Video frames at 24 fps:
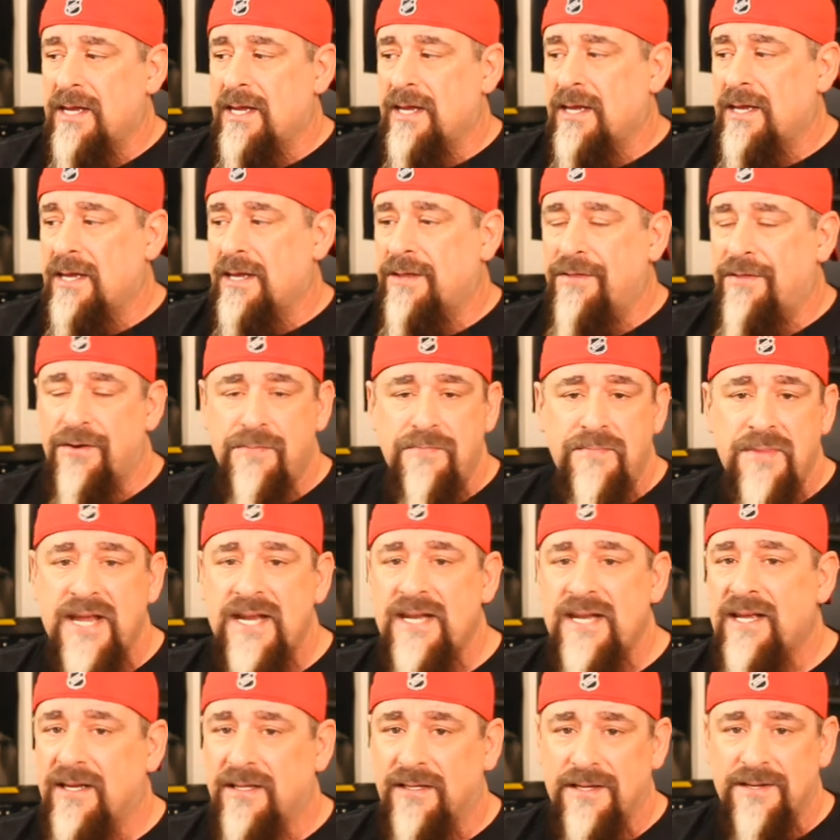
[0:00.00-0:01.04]
They're
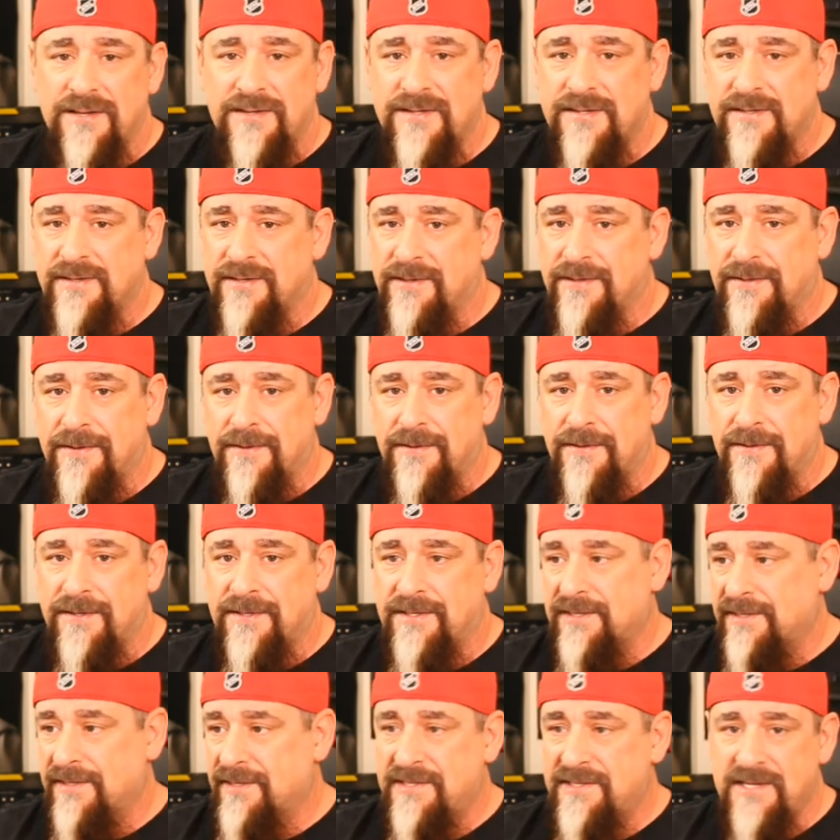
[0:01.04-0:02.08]
meaningless
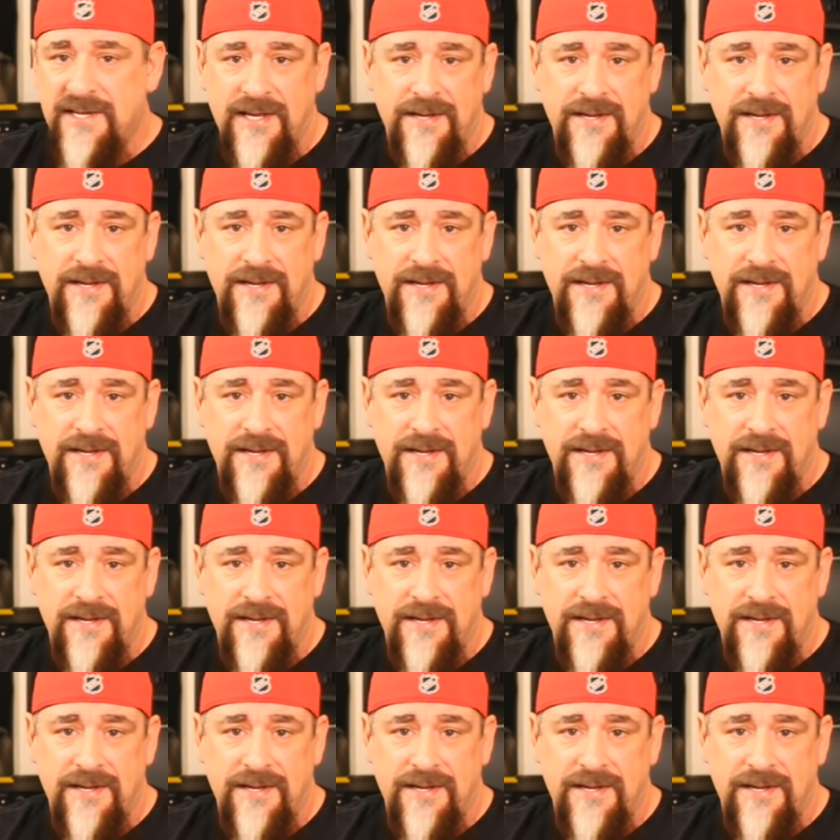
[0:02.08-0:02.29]
to the team.